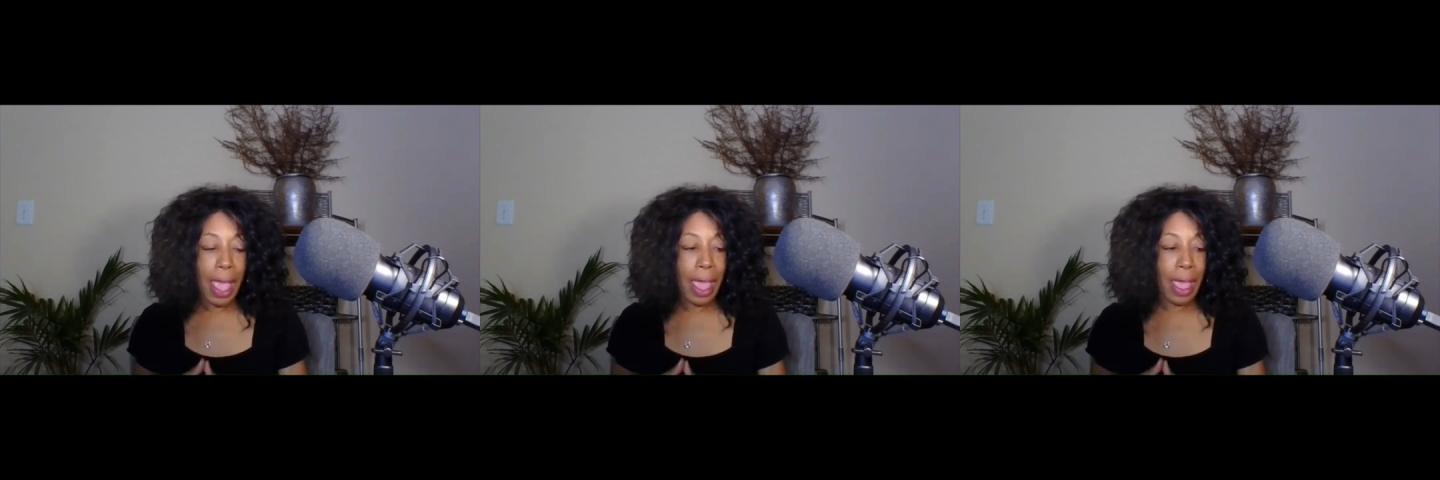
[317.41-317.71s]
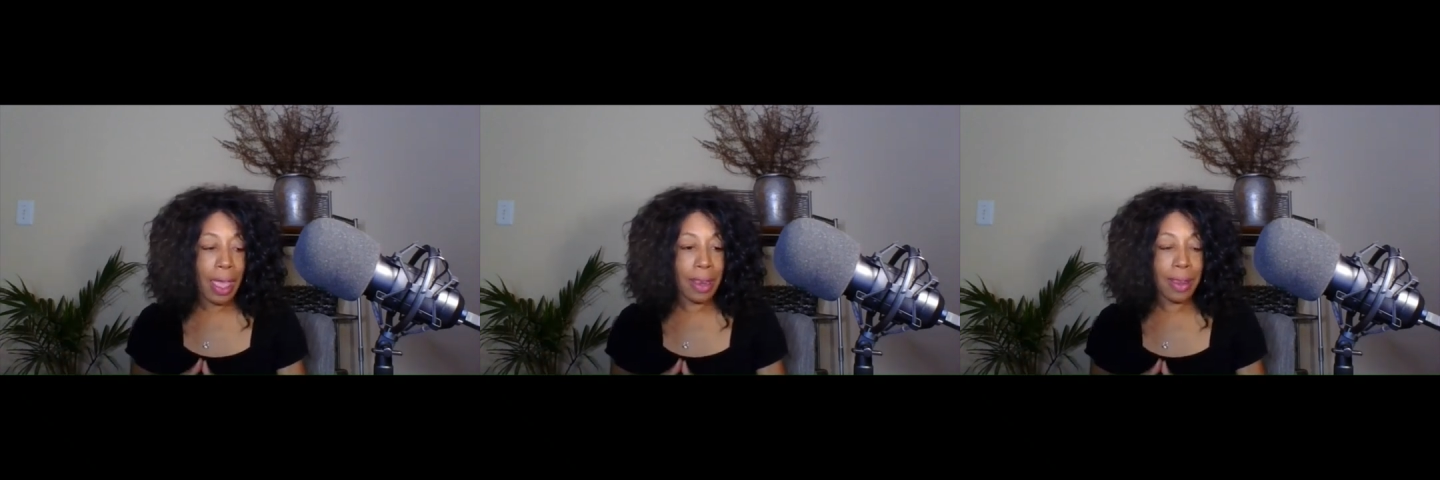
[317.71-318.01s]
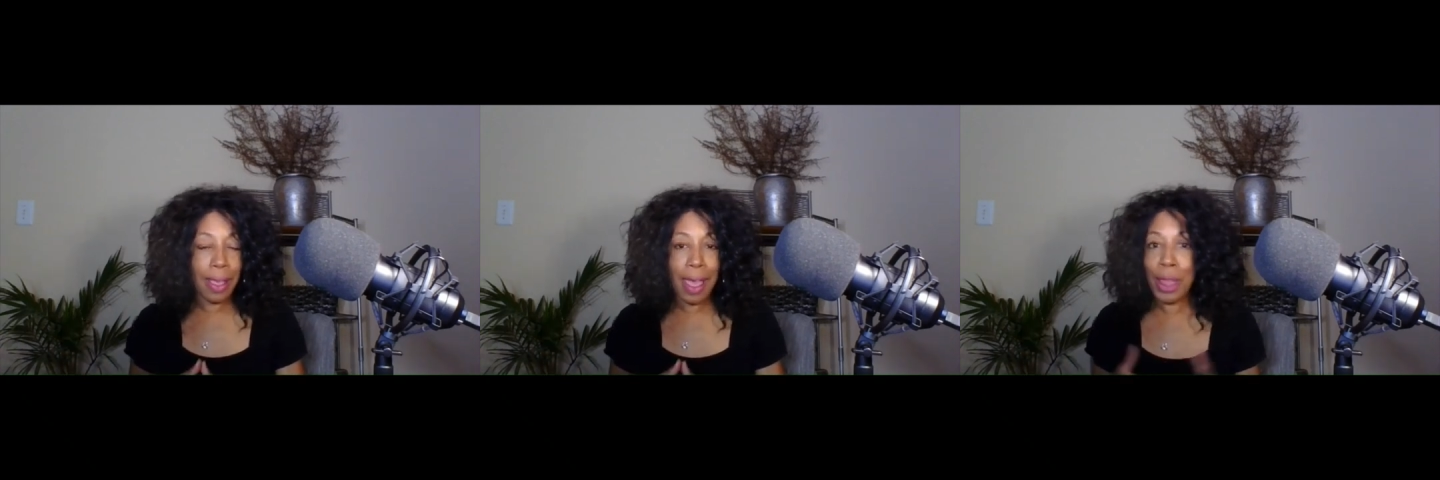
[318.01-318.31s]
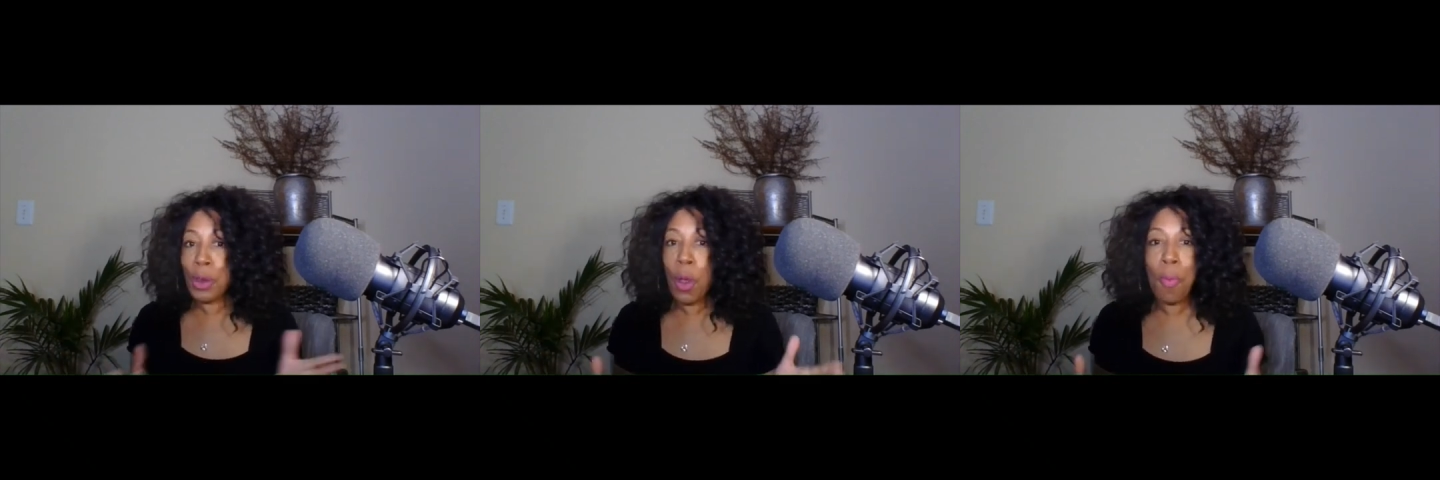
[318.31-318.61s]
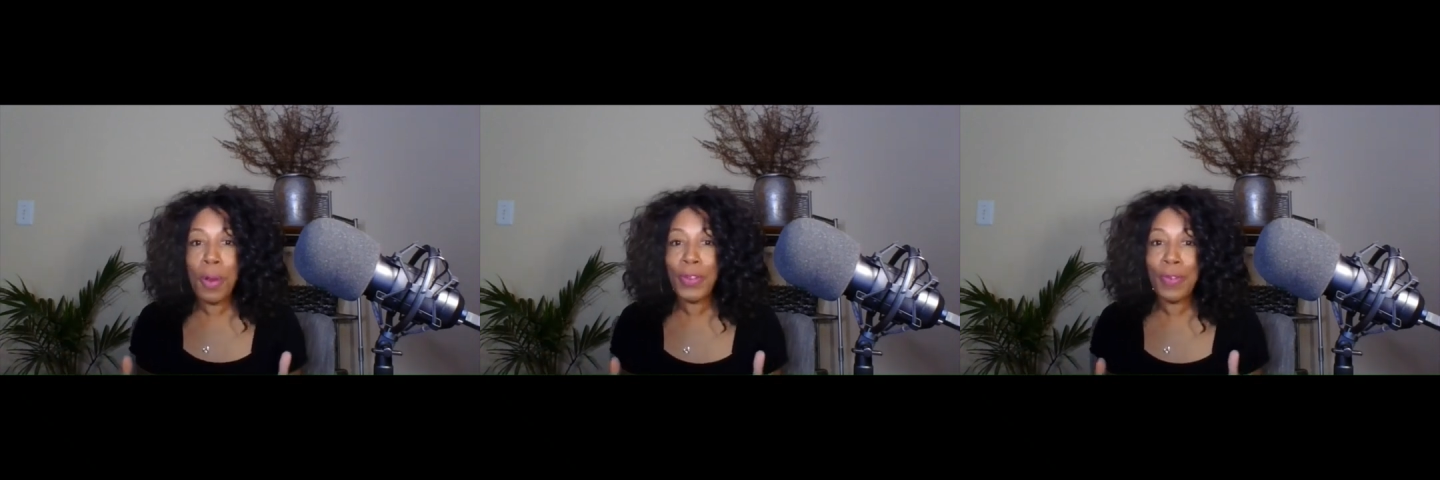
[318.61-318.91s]
And I know
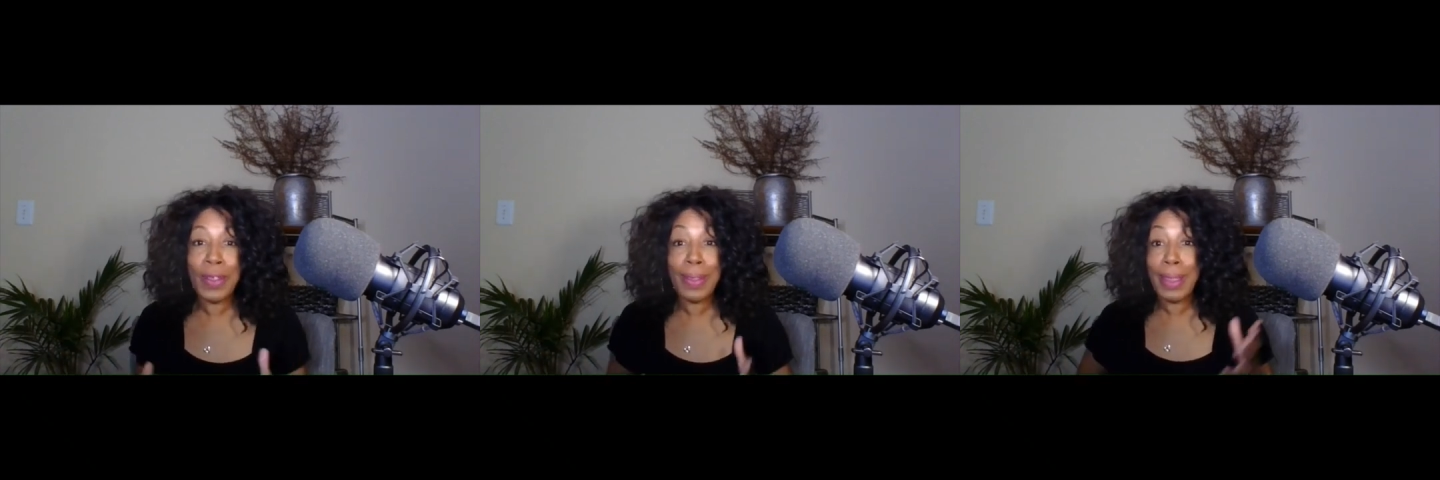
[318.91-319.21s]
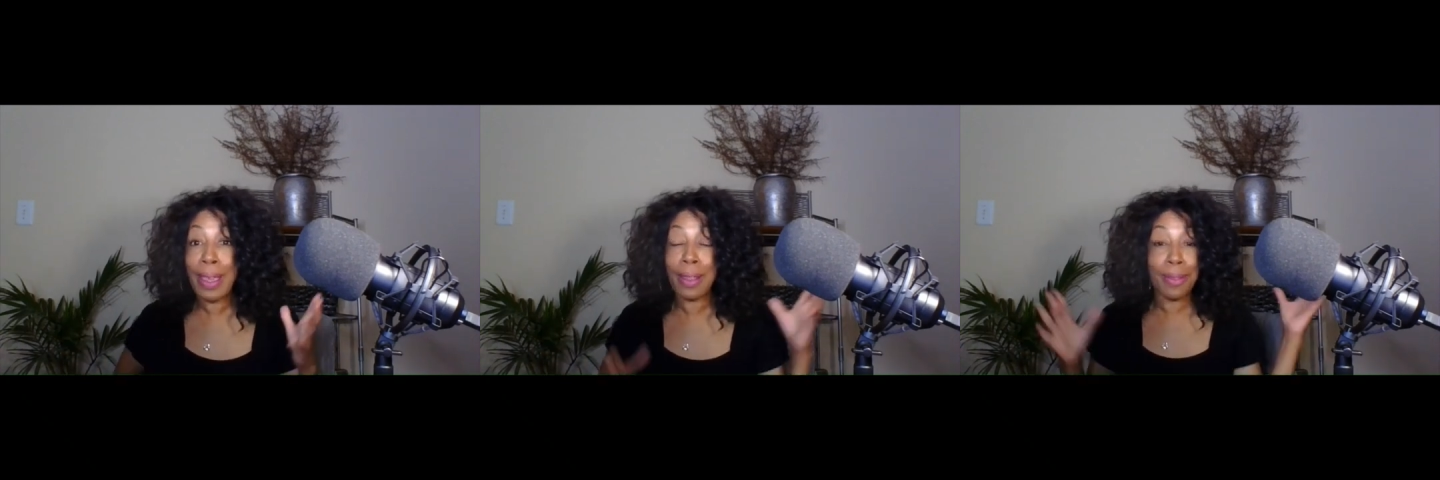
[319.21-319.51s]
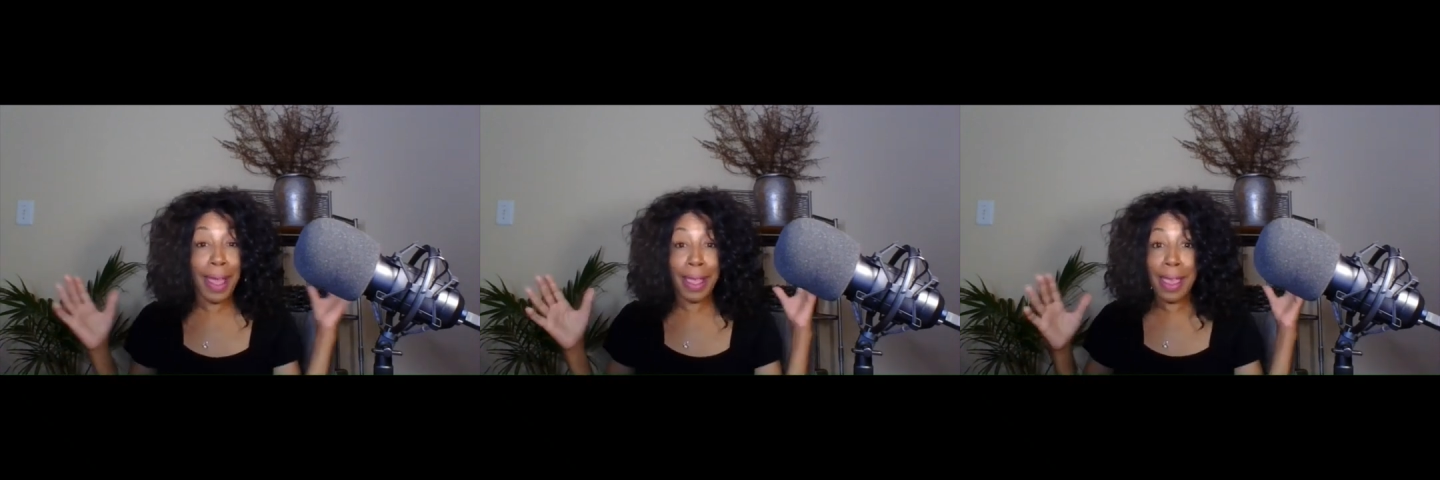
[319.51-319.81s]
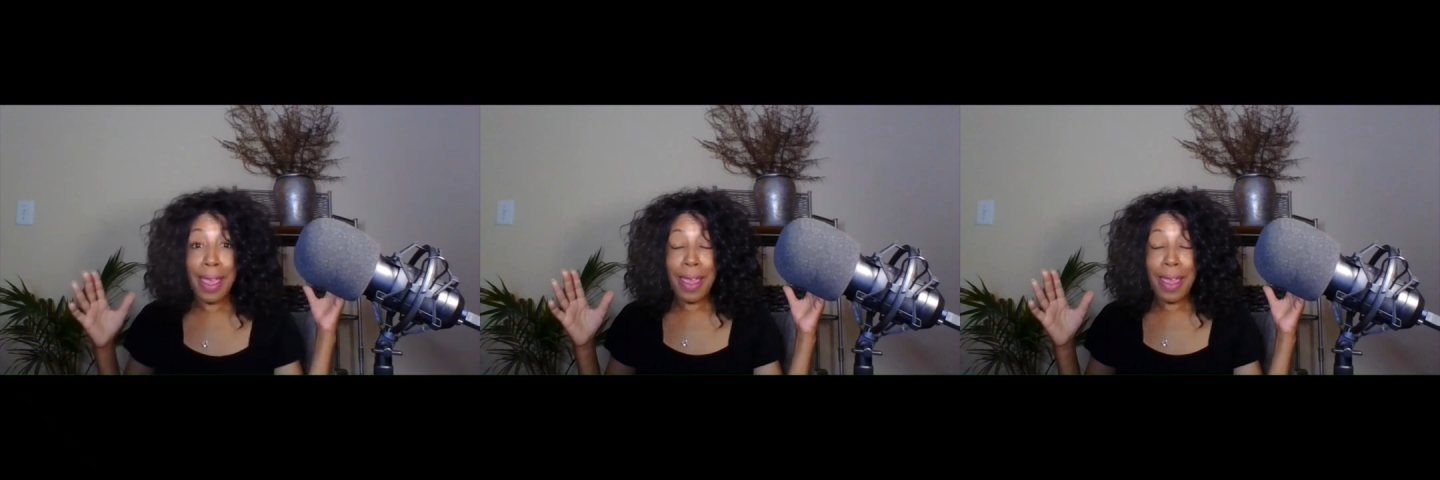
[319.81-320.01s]
most of us think like,